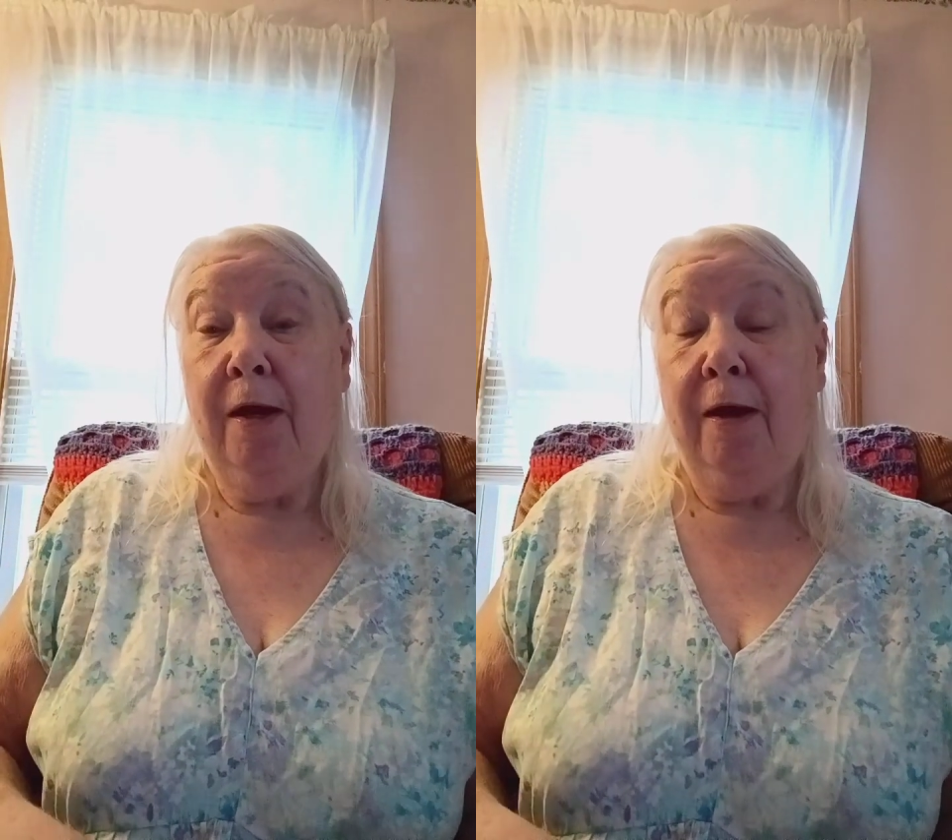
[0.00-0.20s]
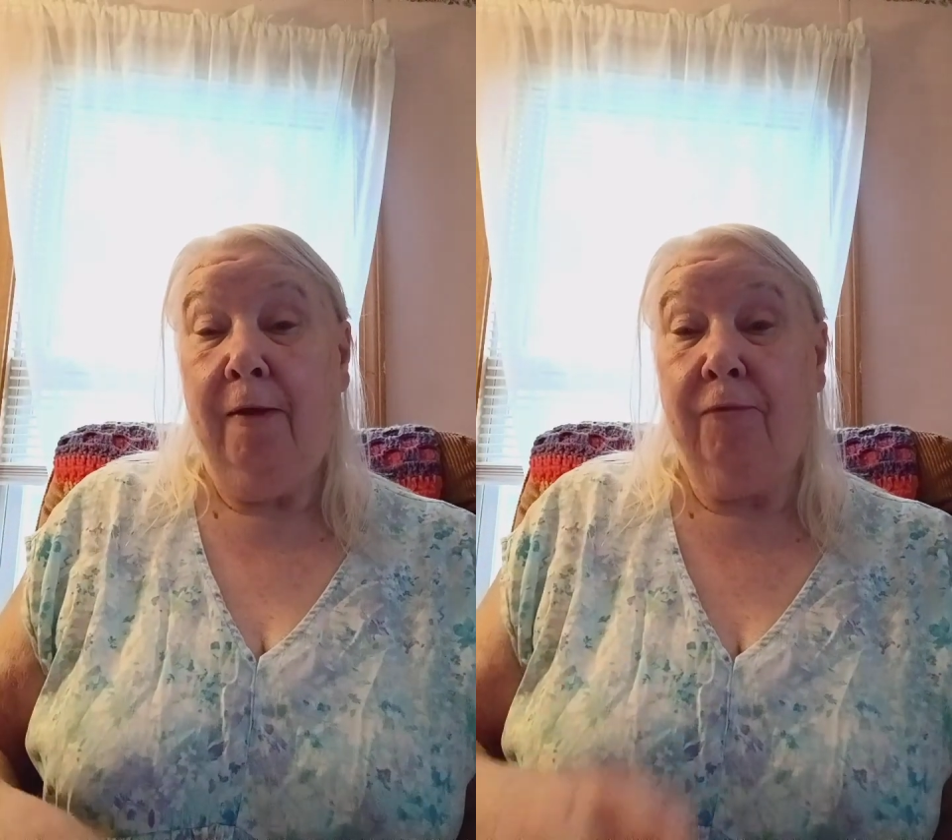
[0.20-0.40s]

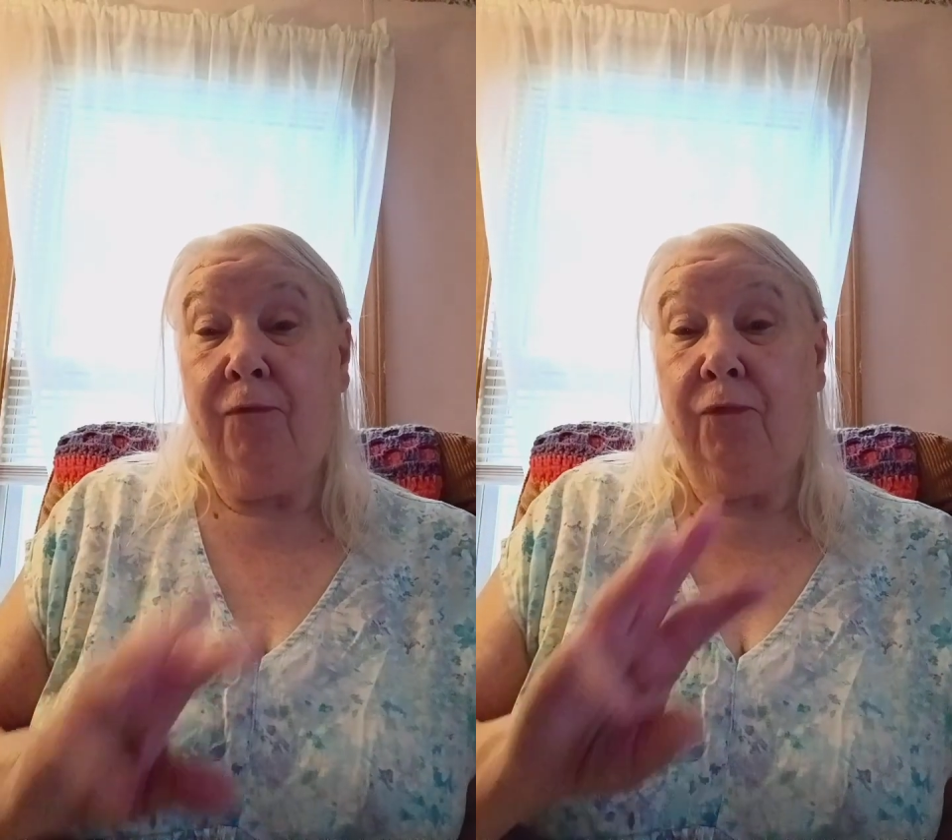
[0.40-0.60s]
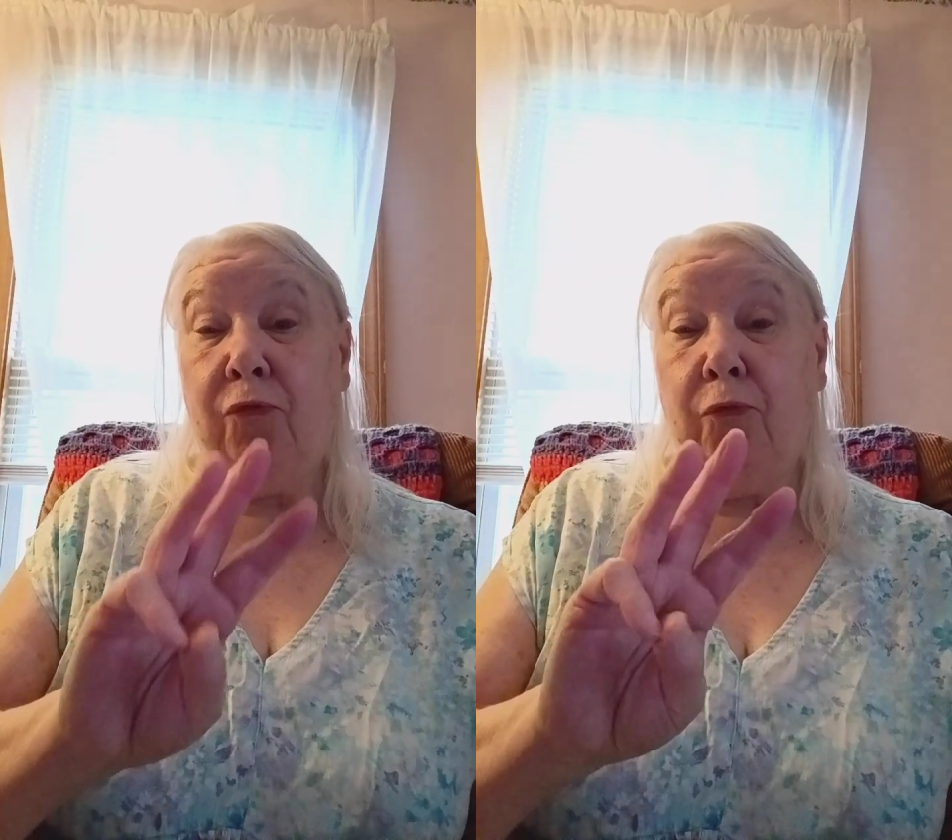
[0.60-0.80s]
have
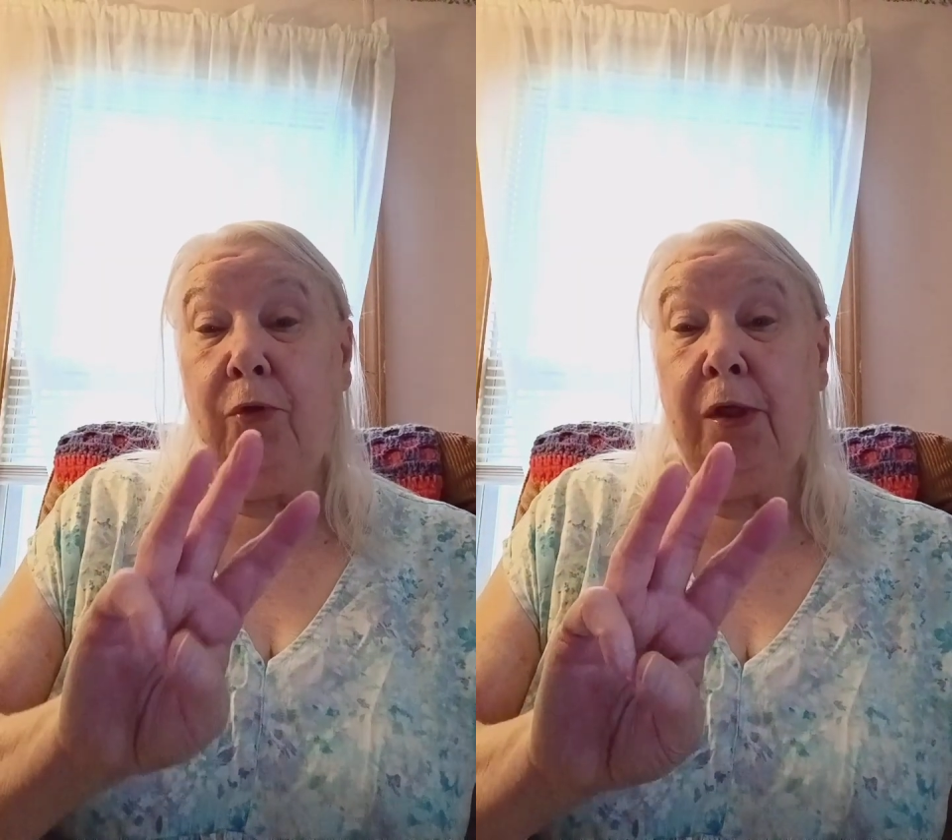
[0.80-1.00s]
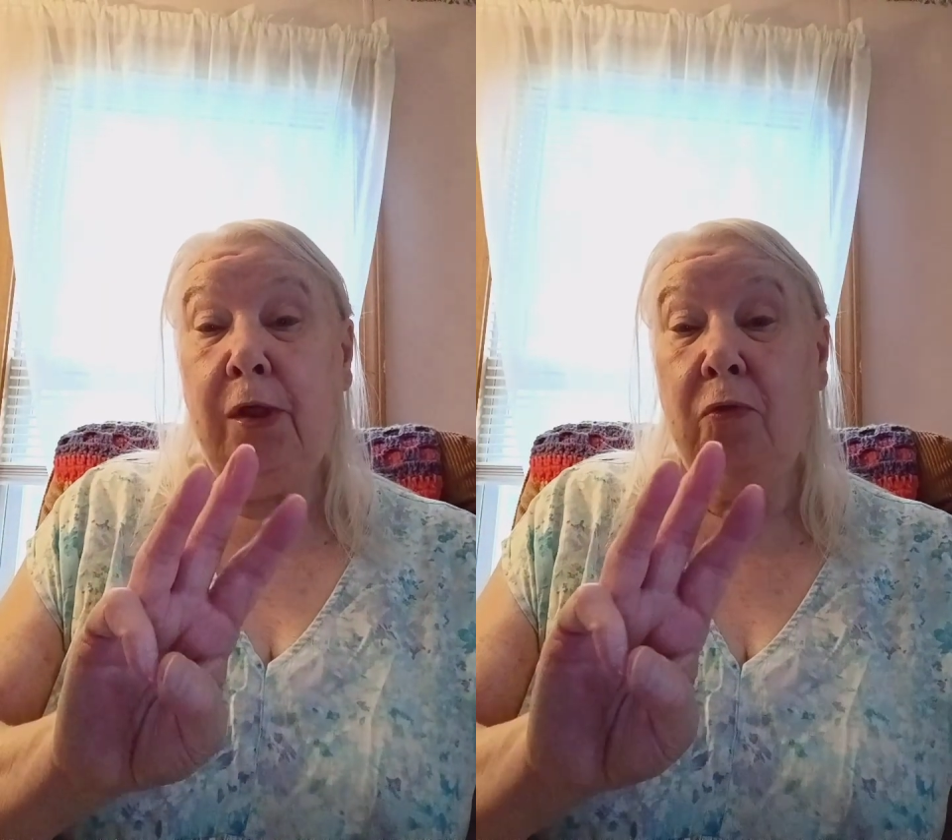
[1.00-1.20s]

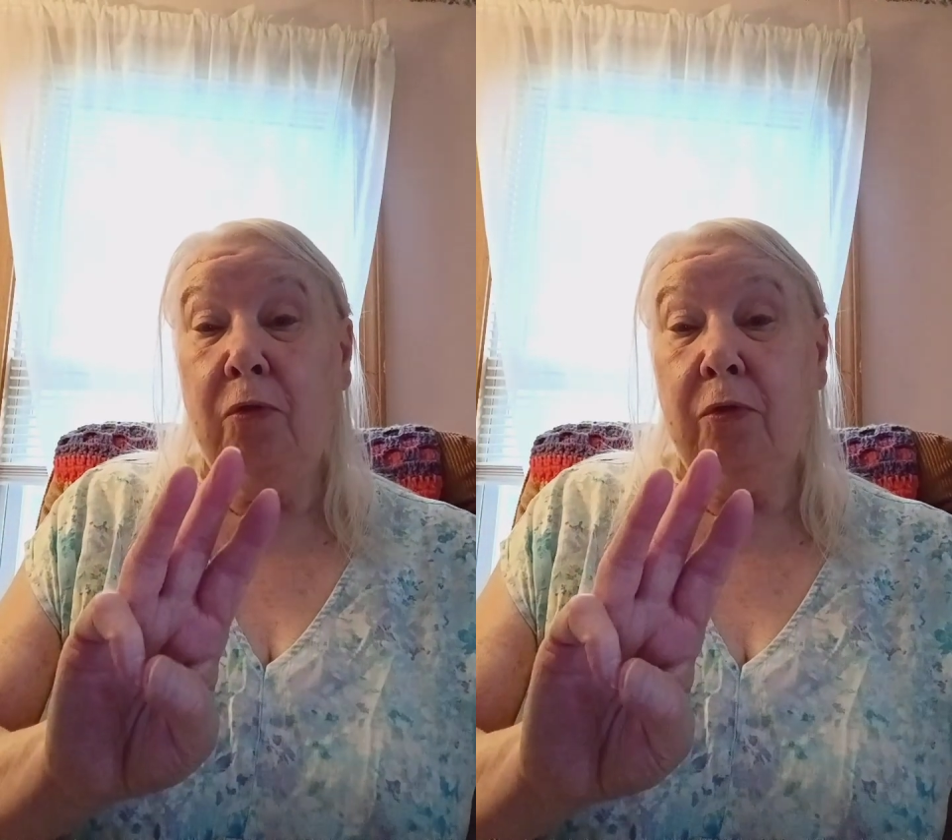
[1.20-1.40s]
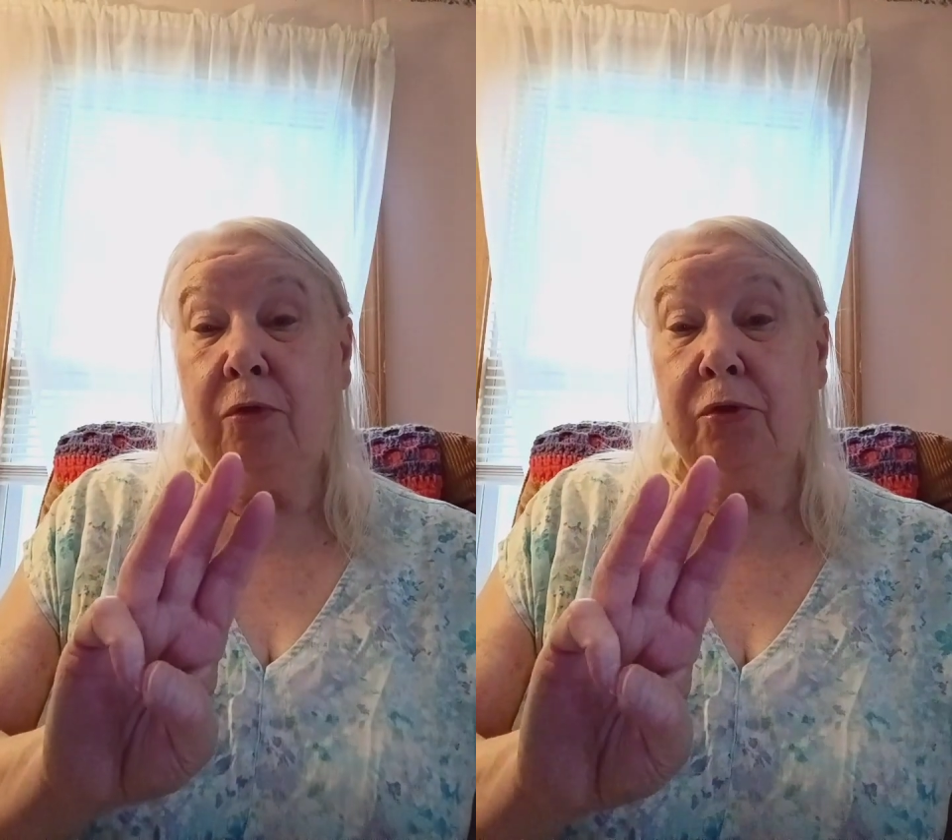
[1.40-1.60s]

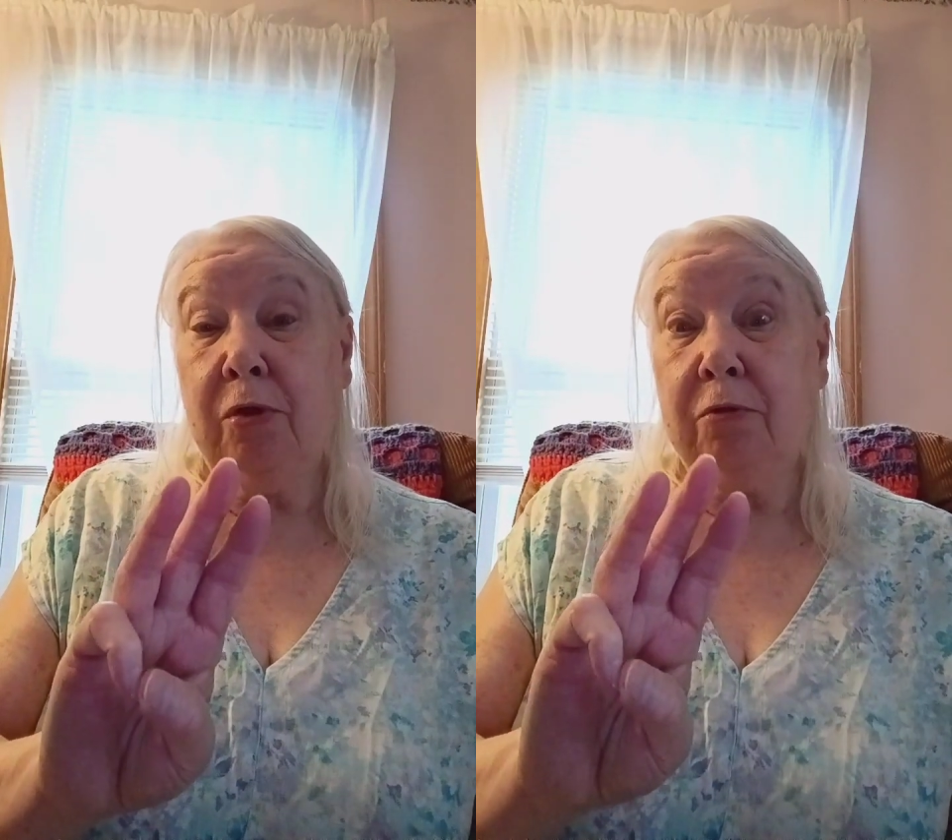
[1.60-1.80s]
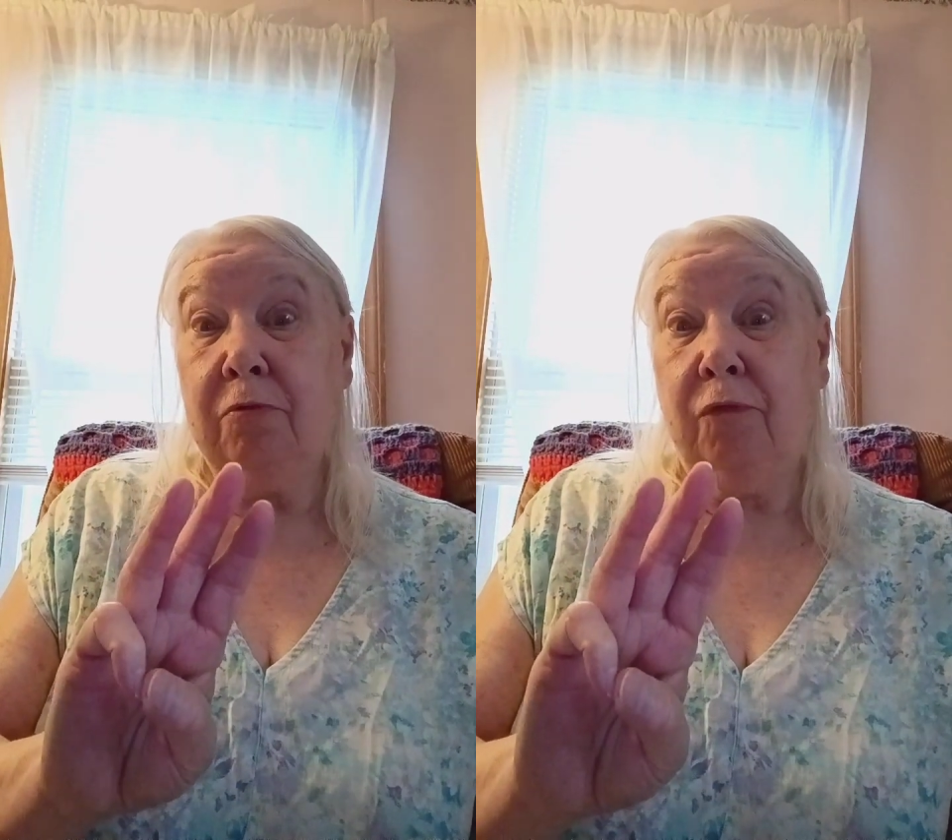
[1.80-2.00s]
3-quart
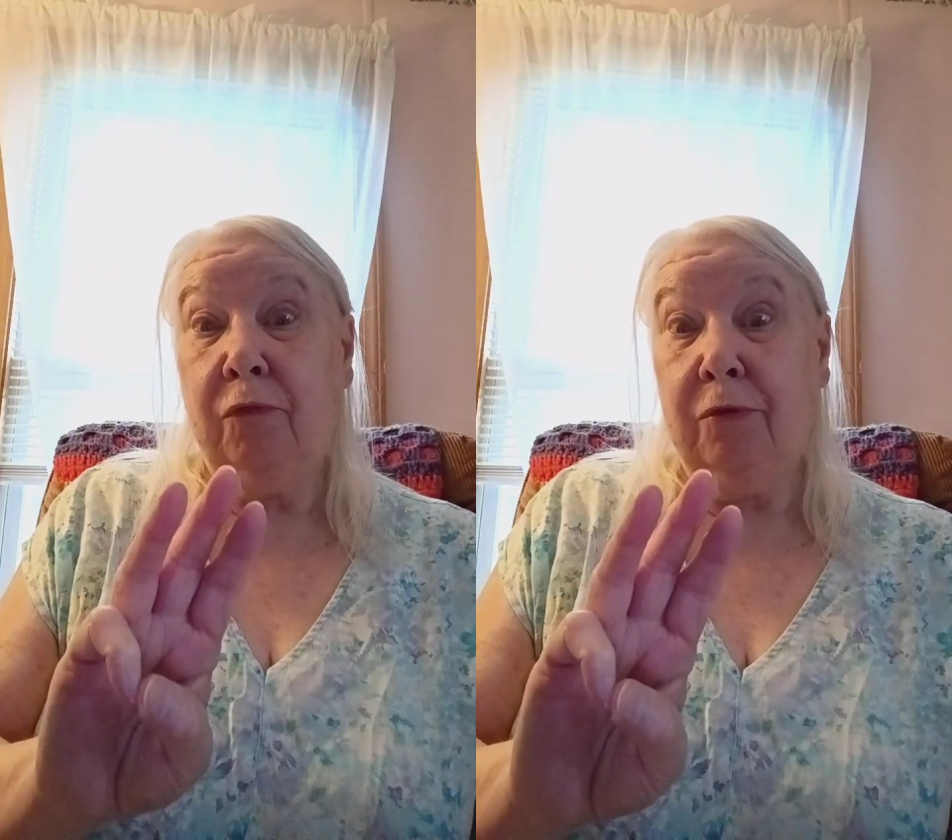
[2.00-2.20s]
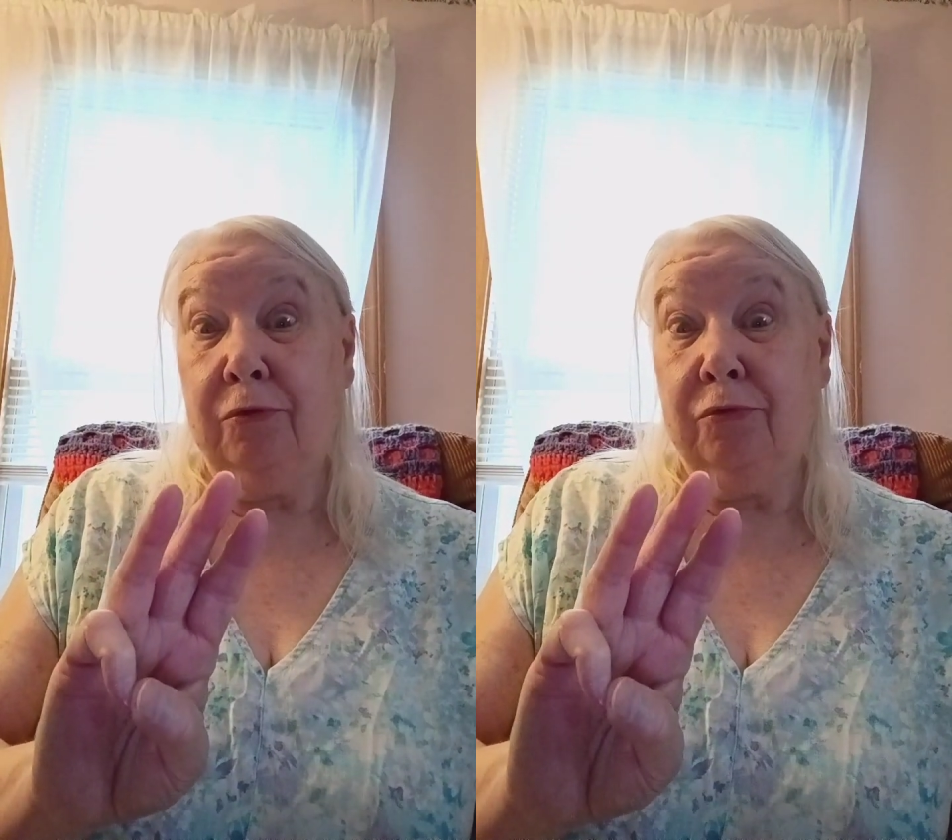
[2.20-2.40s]
jars full of